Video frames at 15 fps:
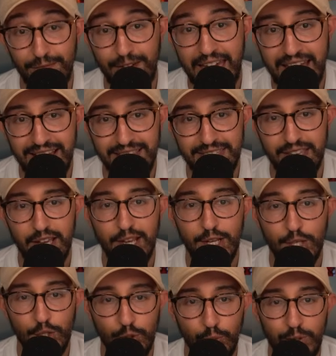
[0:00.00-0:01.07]
If heads,
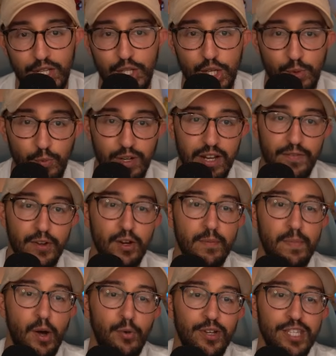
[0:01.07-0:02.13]
switch in one of
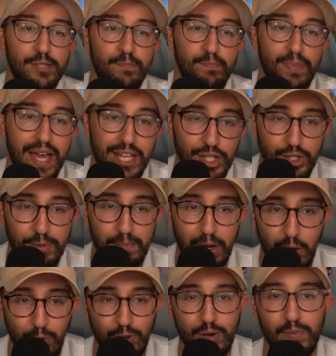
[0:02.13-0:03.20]
your opponent's benched
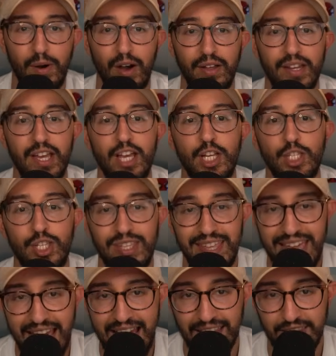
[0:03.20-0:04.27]
Pokemon to
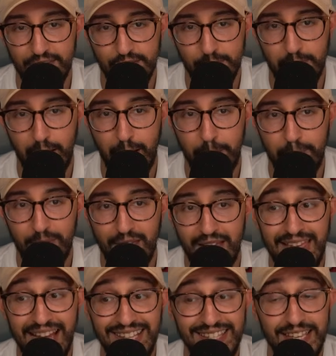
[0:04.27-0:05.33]
the active spot.
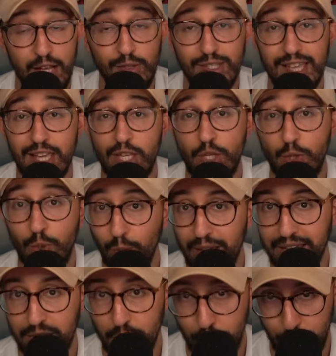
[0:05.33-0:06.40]
That sounds like you
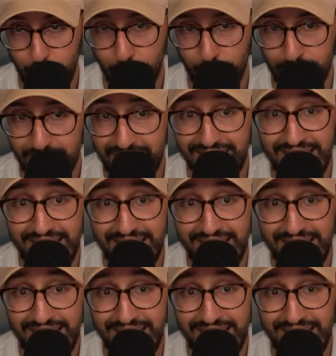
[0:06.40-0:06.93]
get to choose.